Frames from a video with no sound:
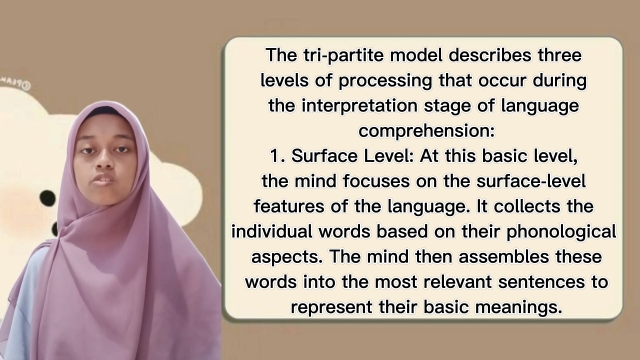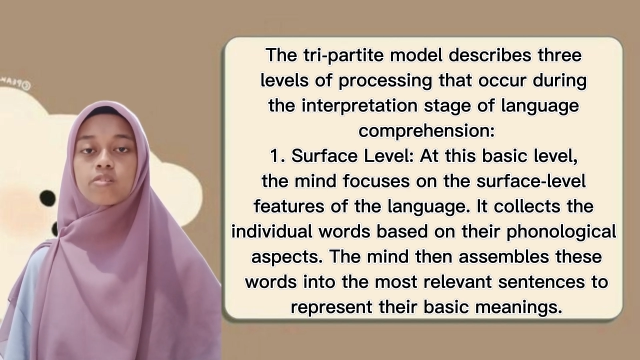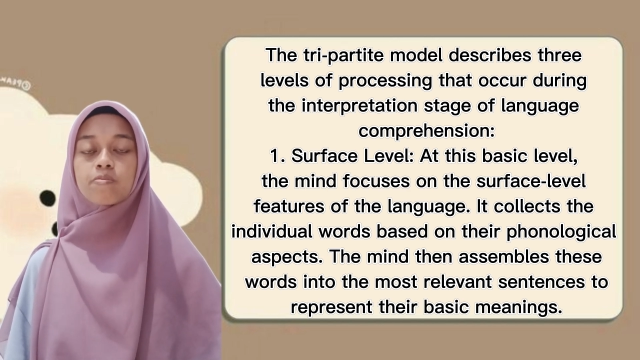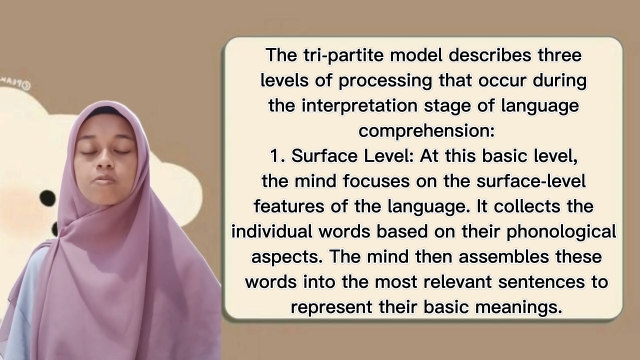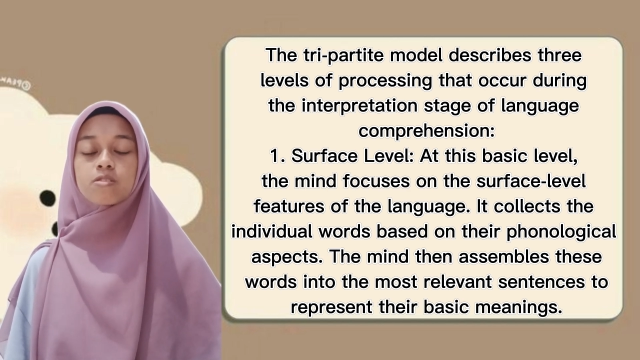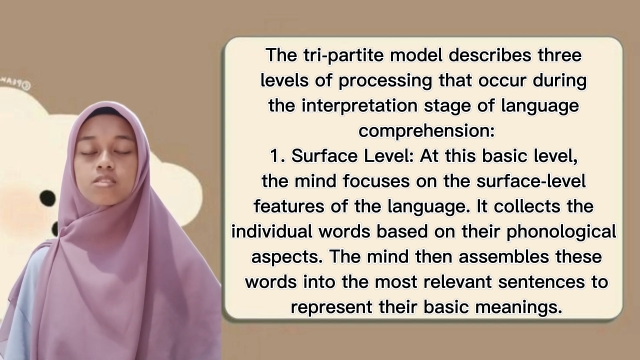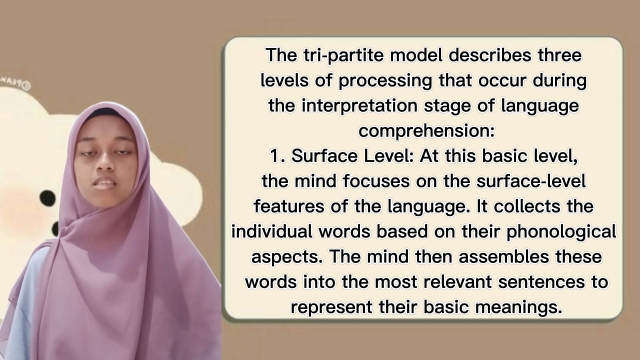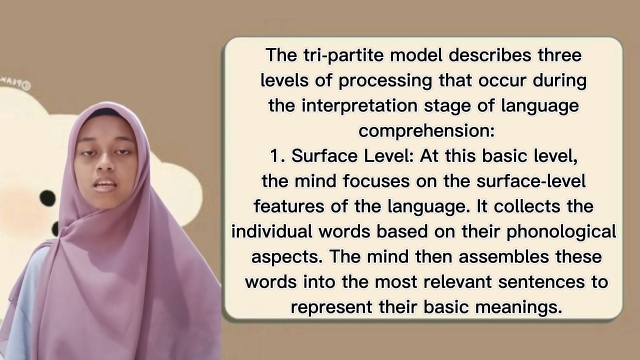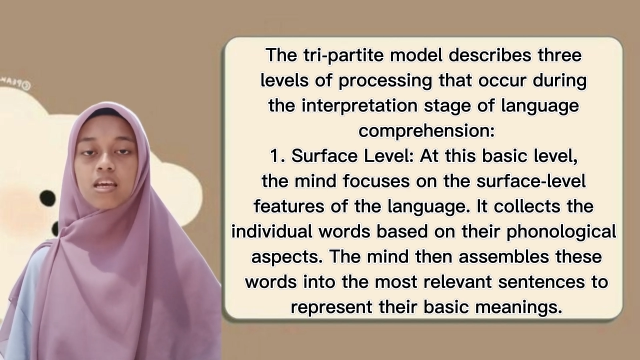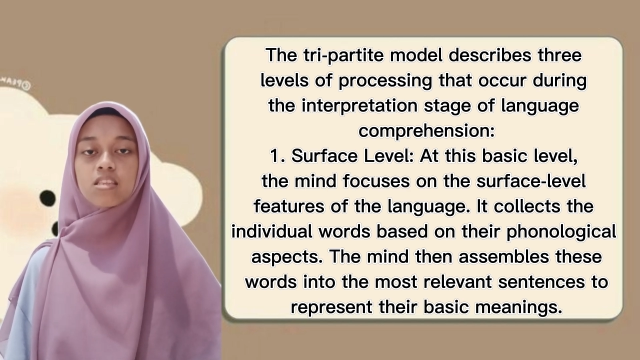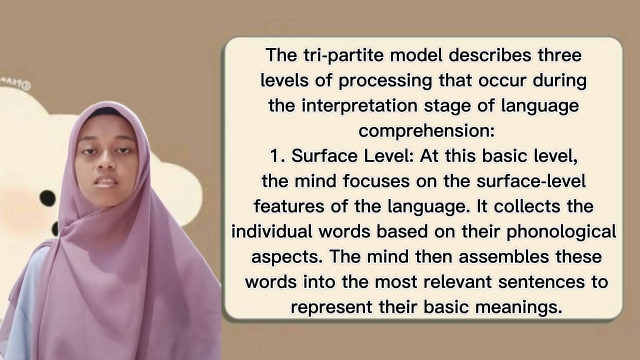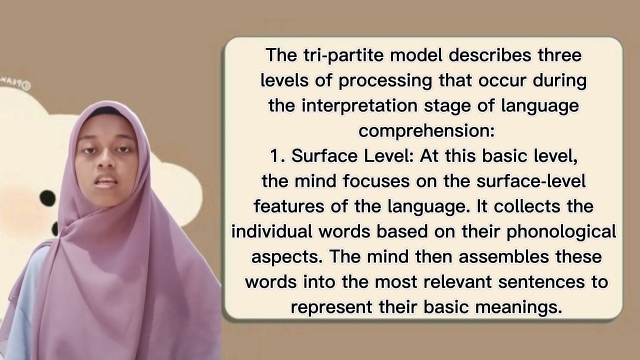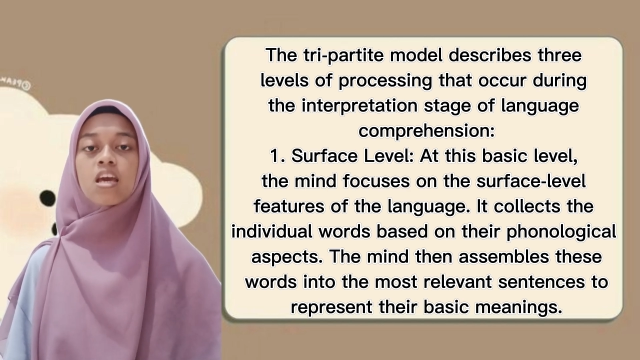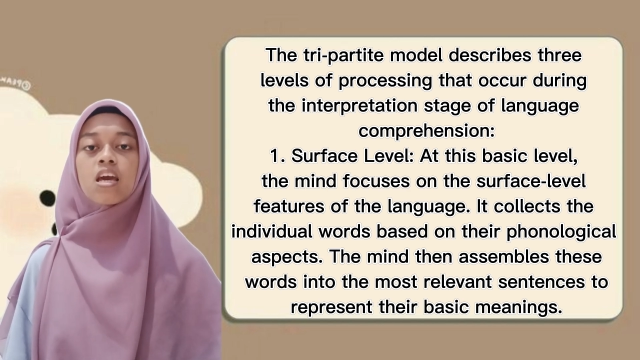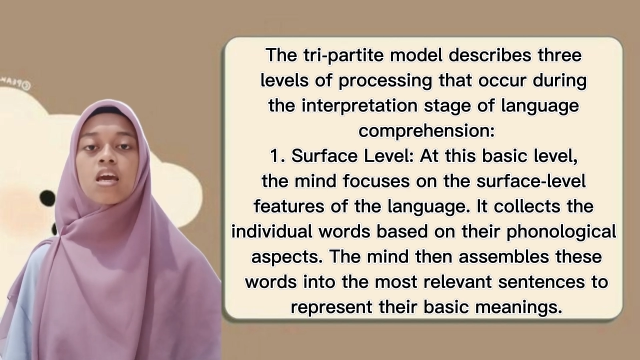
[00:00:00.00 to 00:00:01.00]
represent
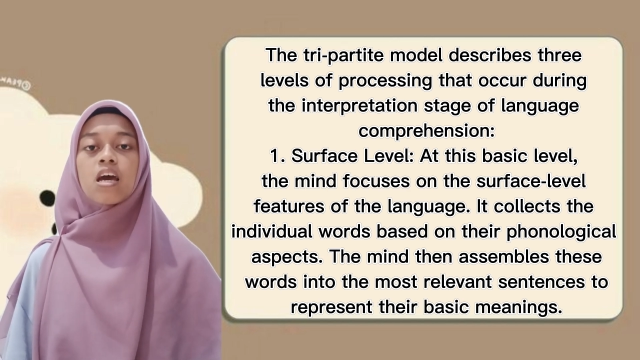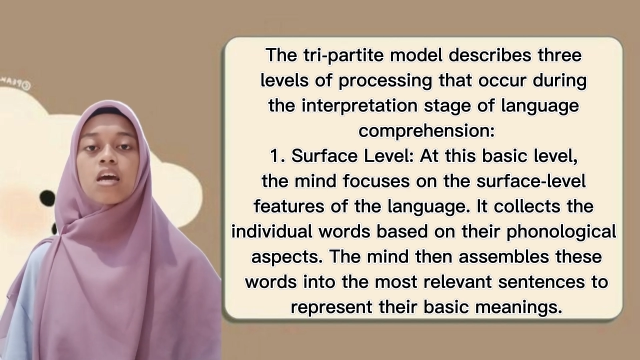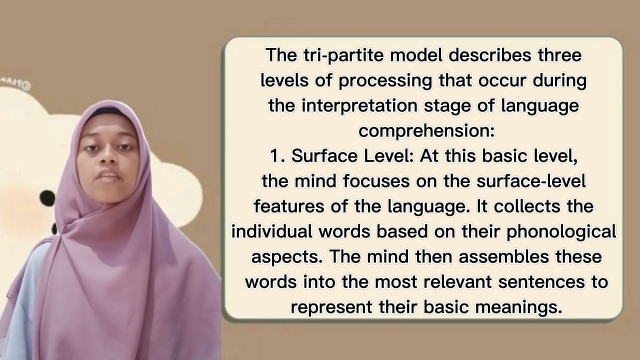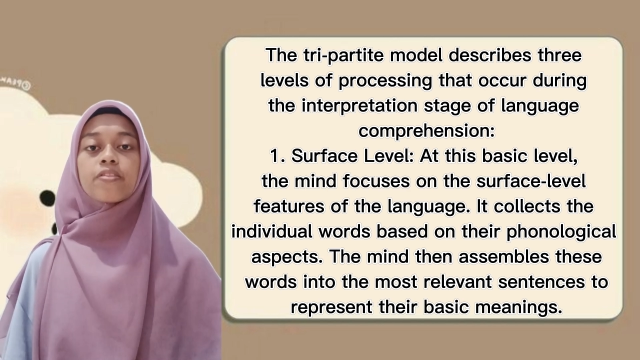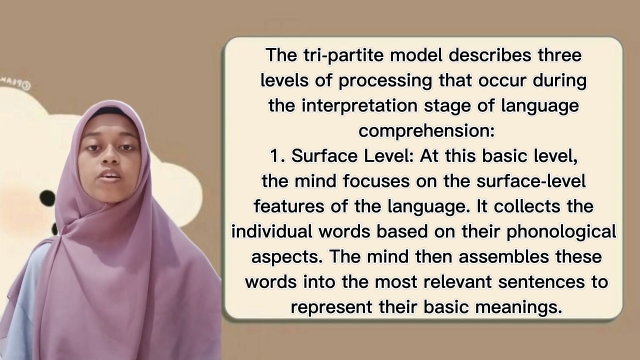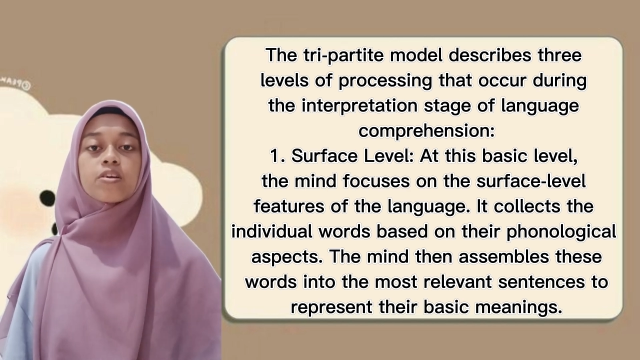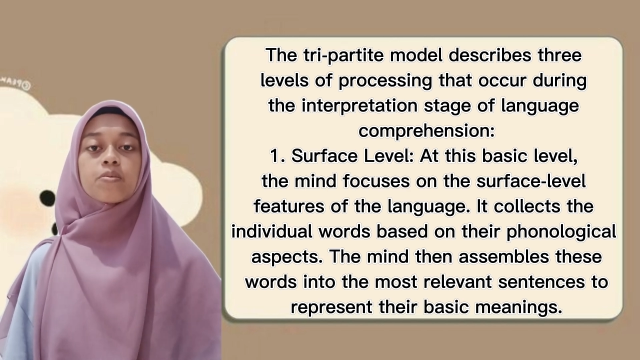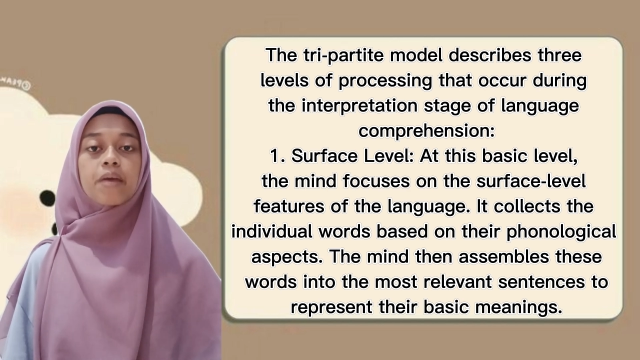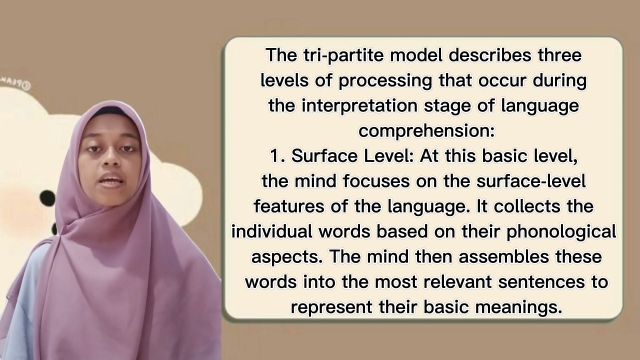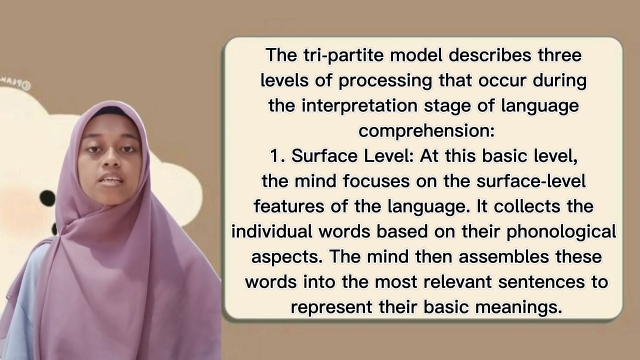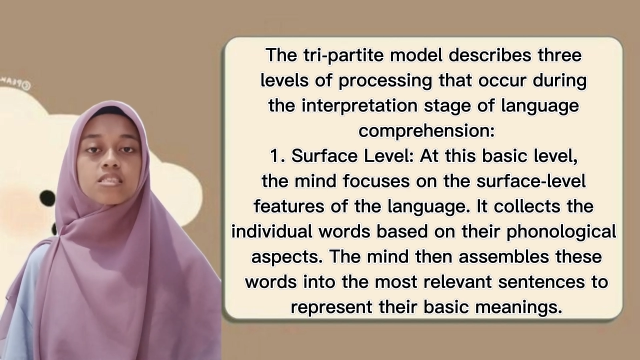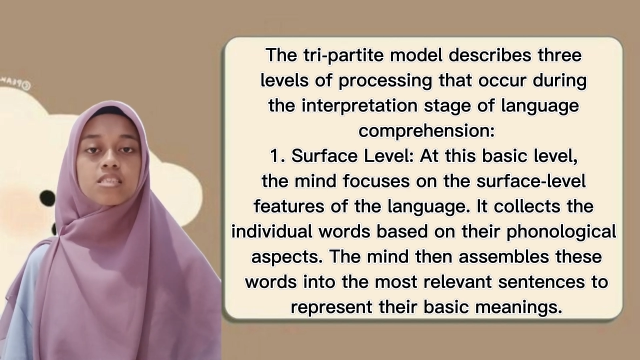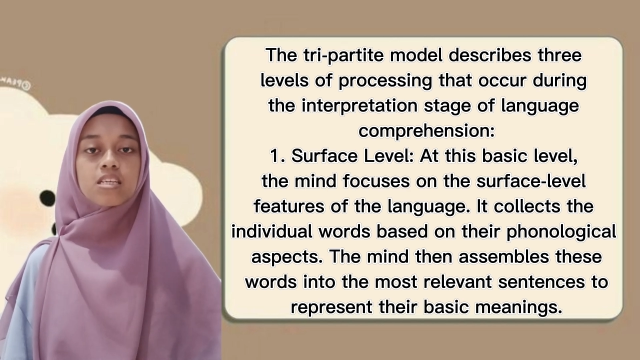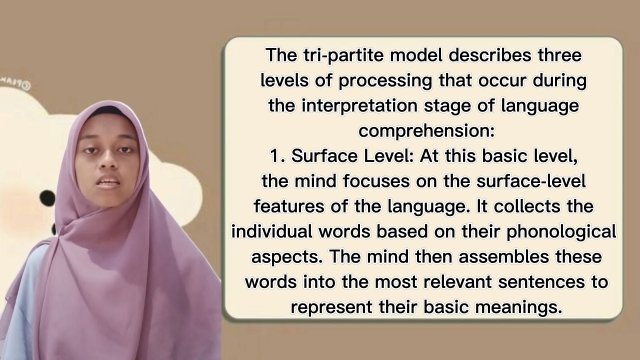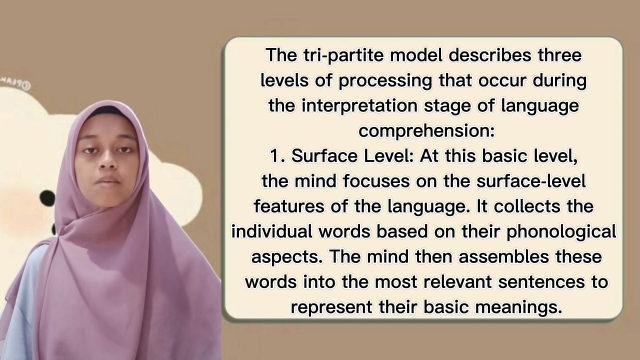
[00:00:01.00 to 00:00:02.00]
their
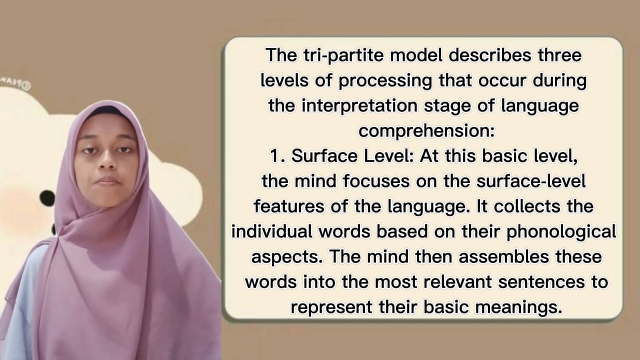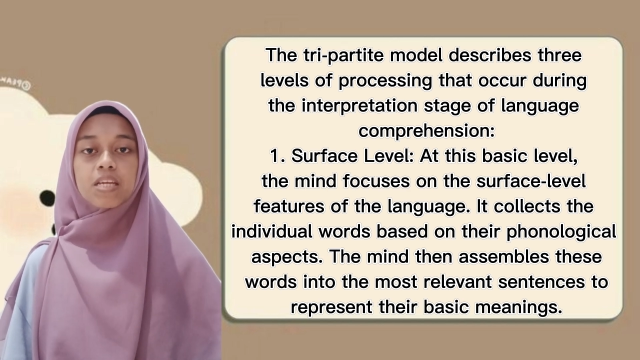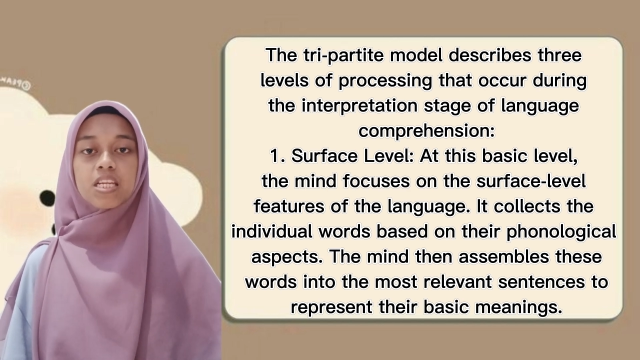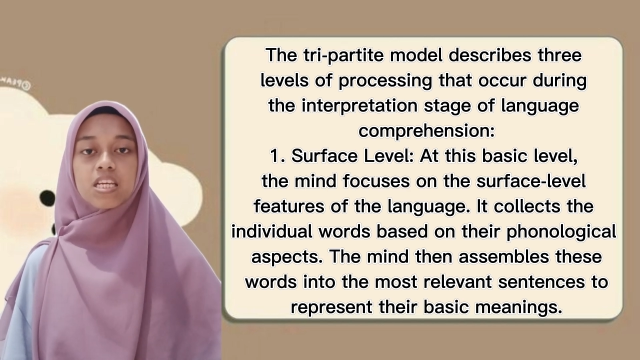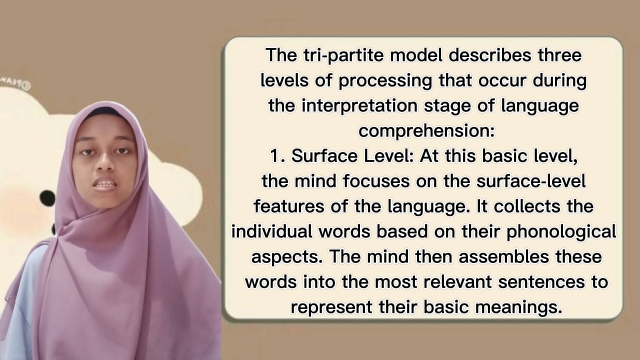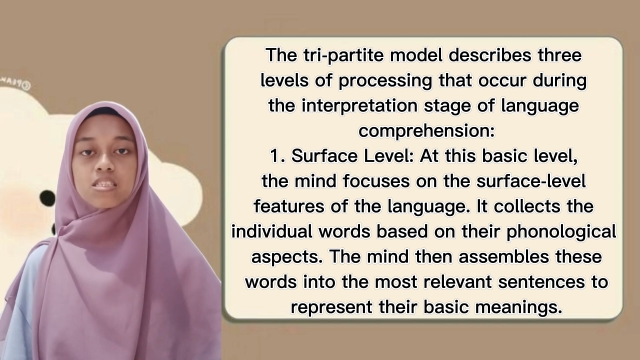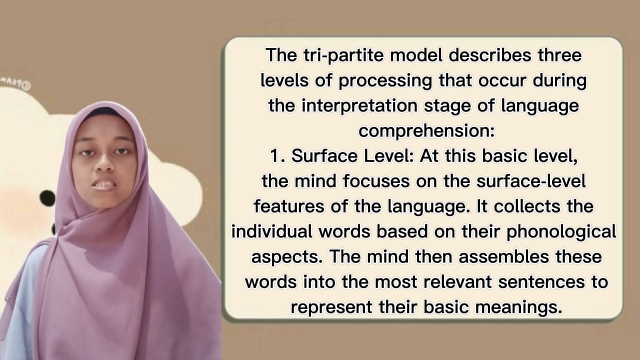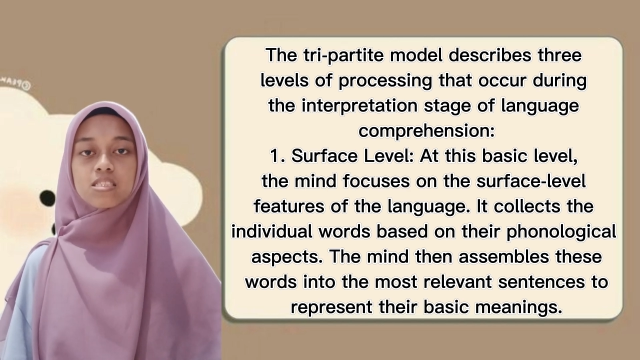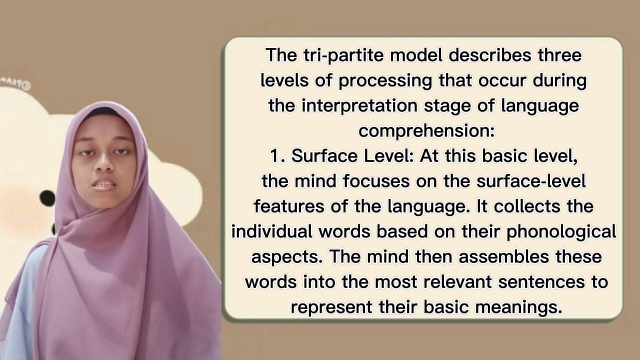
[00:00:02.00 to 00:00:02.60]
basic meanings.